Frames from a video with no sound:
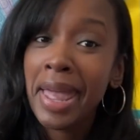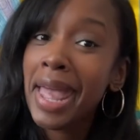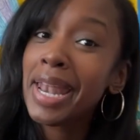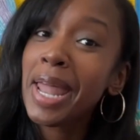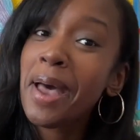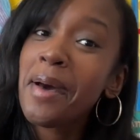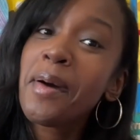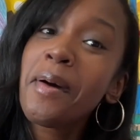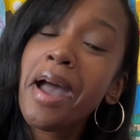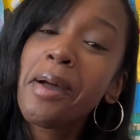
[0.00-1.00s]

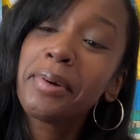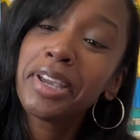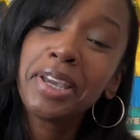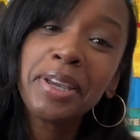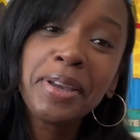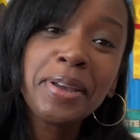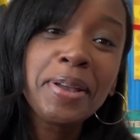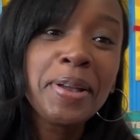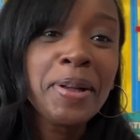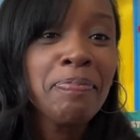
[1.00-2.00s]
Hello, how are
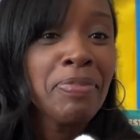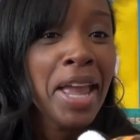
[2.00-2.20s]
you?